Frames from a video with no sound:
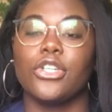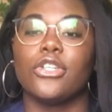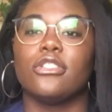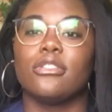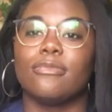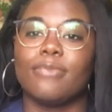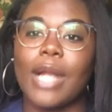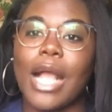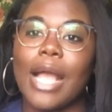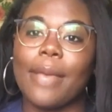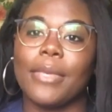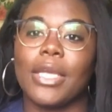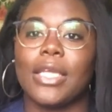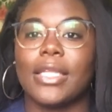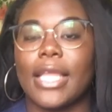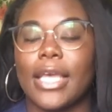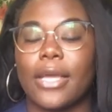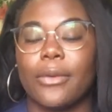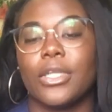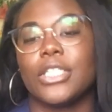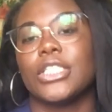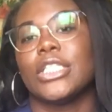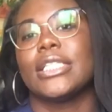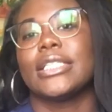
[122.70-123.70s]
or whose primary
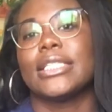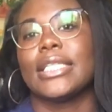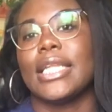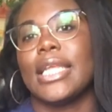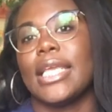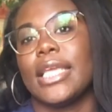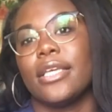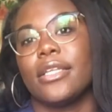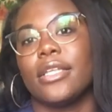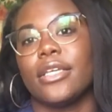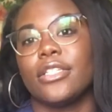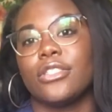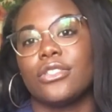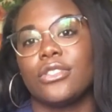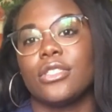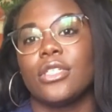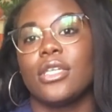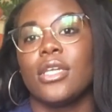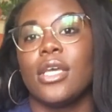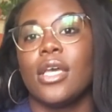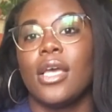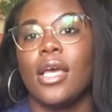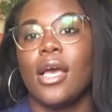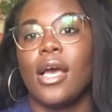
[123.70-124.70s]
language isn't English.
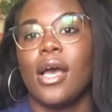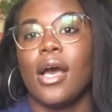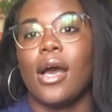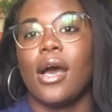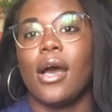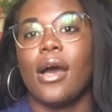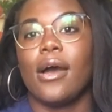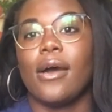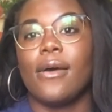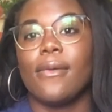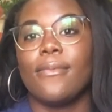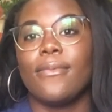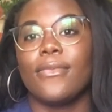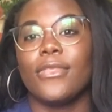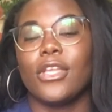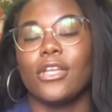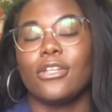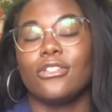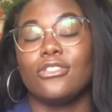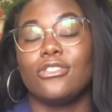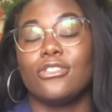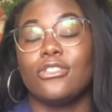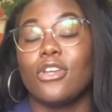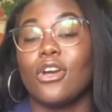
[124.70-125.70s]
Um,
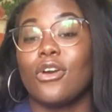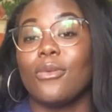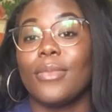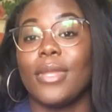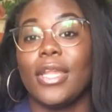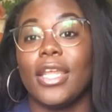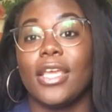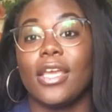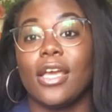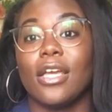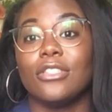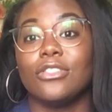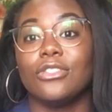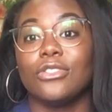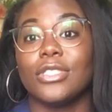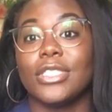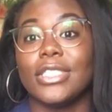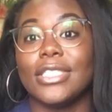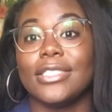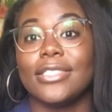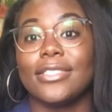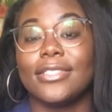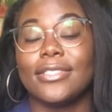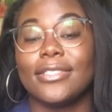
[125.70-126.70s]
there's so many
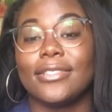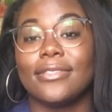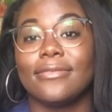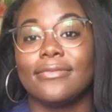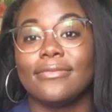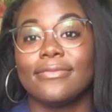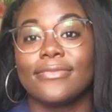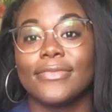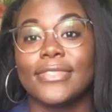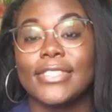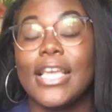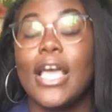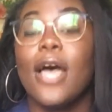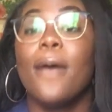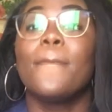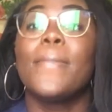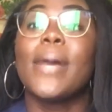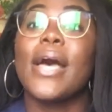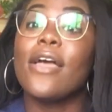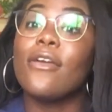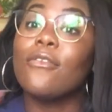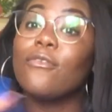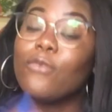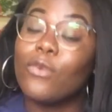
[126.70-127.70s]
countries.
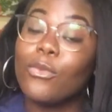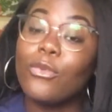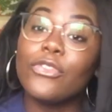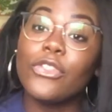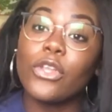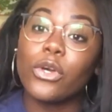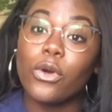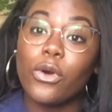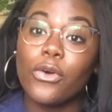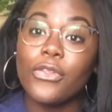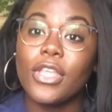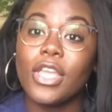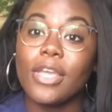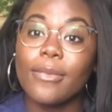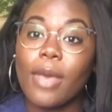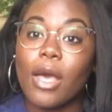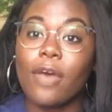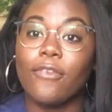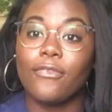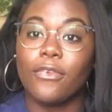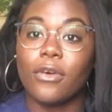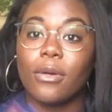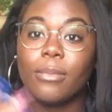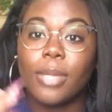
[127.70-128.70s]
But the cool thing
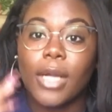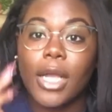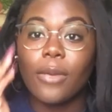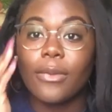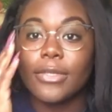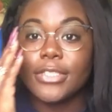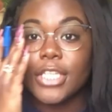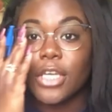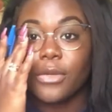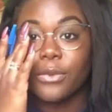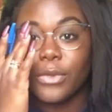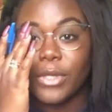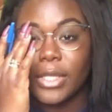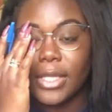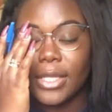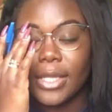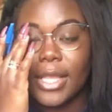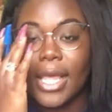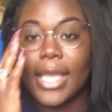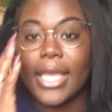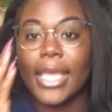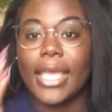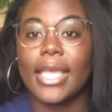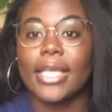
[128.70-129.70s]
about Fulbright, which I really
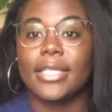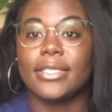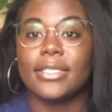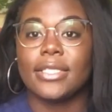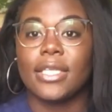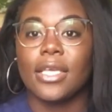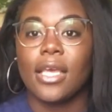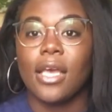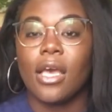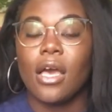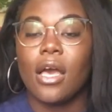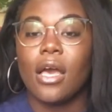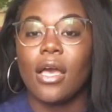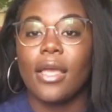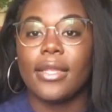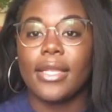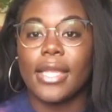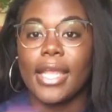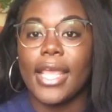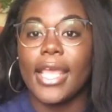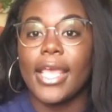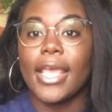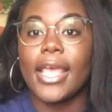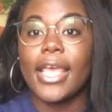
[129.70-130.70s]
like, it's
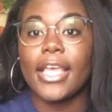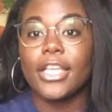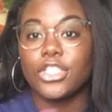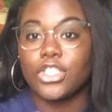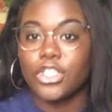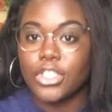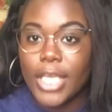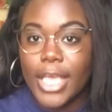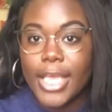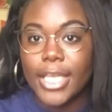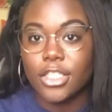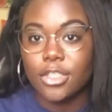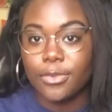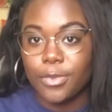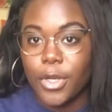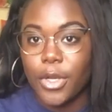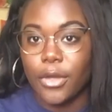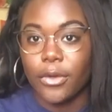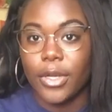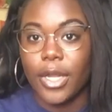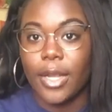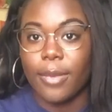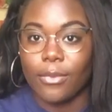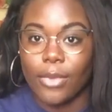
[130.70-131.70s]
an exchange
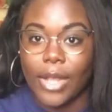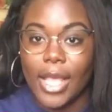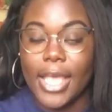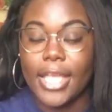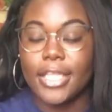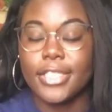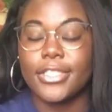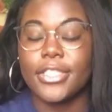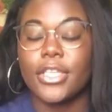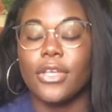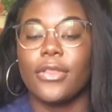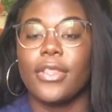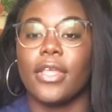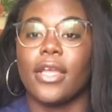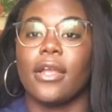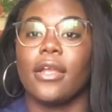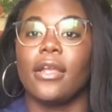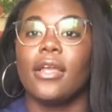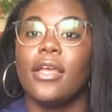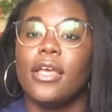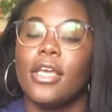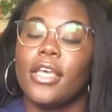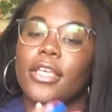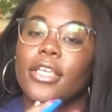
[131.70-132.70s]
program, right? So
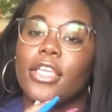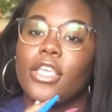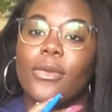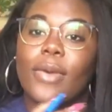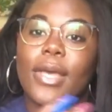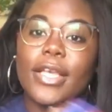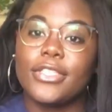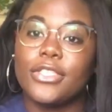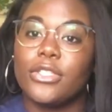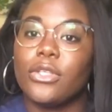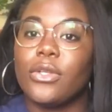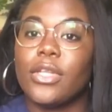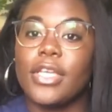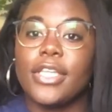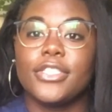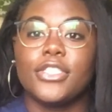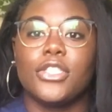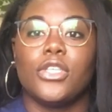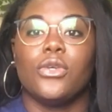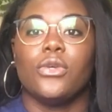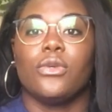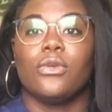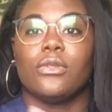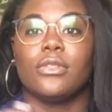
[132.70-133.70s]
they're U.S.
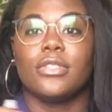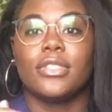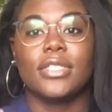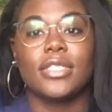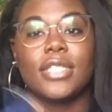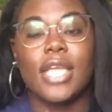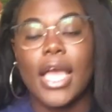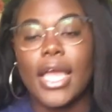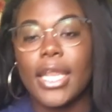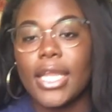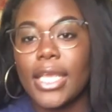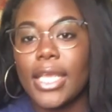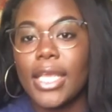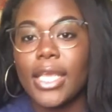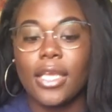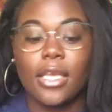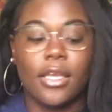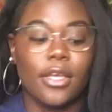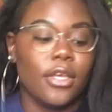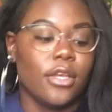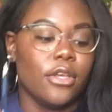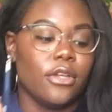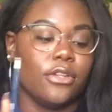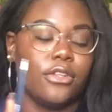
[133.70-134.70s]
students who study,
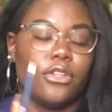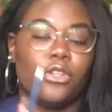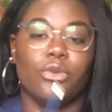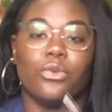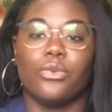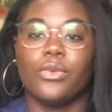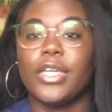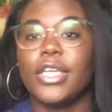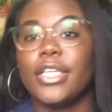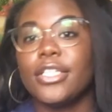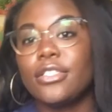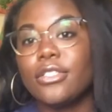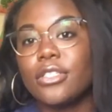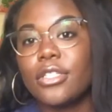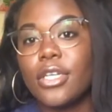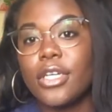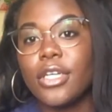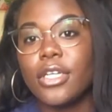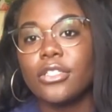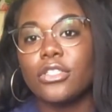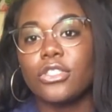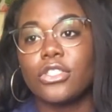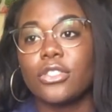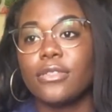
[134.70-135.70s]
do
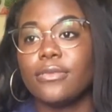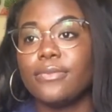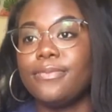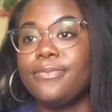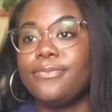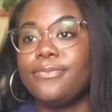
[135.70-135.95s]
research,